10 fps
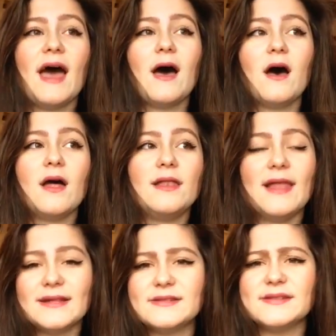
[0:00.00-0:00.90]
uh,
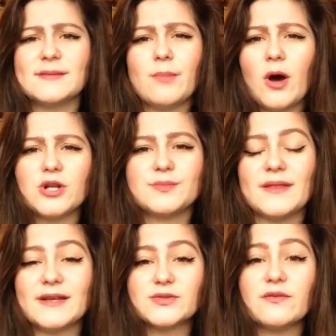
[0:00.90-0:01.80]
letters and
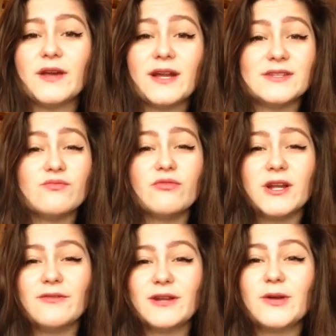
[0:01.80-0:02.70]
parchment, that sort of thing, and it's
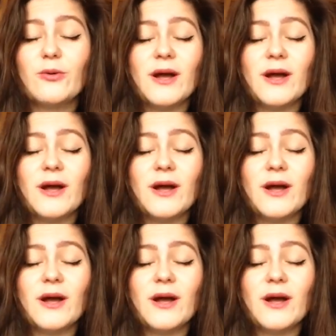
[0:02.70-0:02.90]
really, really cool.